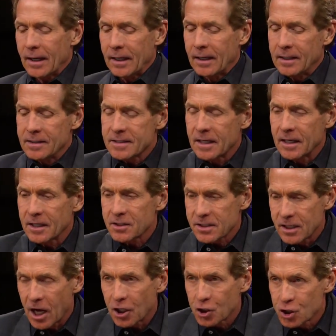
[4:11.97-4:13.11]
And he said, it's
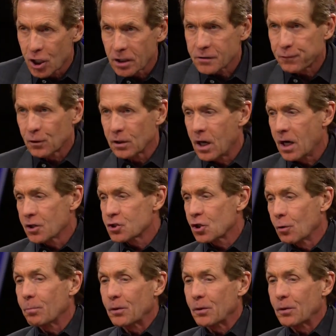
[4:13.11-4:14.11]
not just for Lonzo,